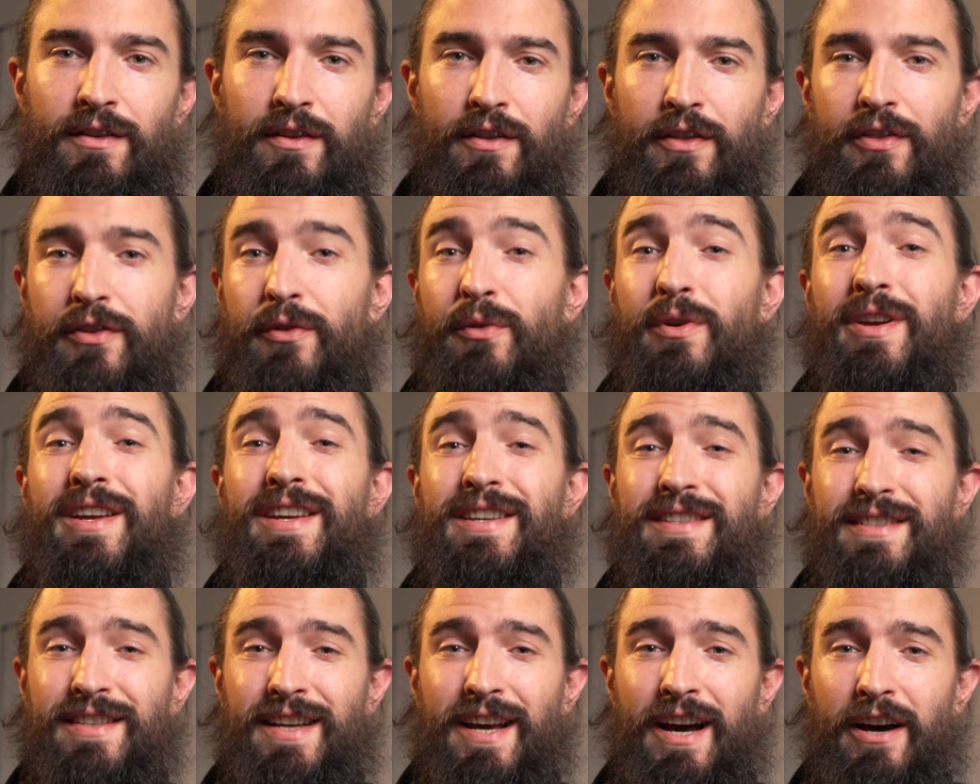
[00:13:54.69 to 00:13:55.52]
3
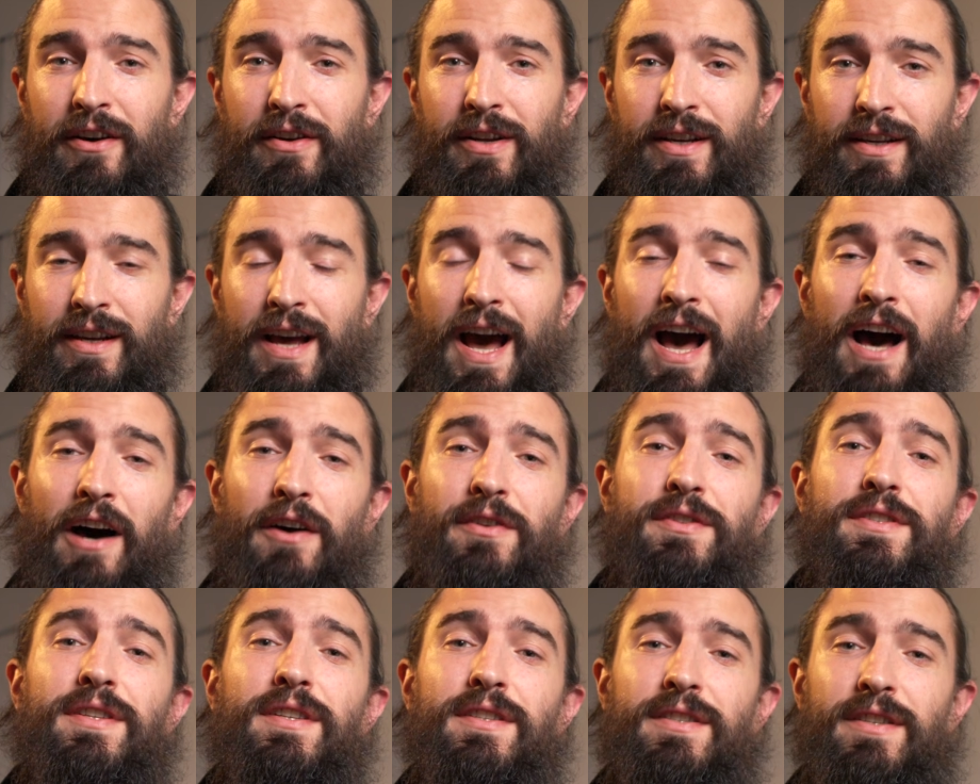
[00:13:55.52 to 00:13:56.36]
is counting
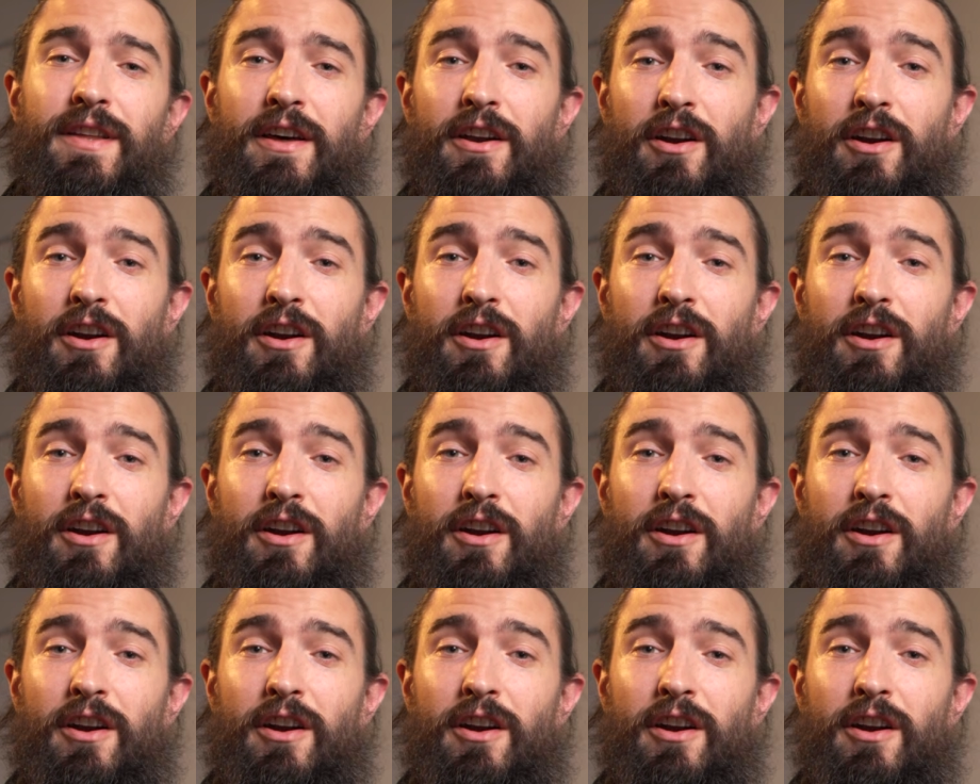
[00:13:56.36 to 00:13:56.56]
houses that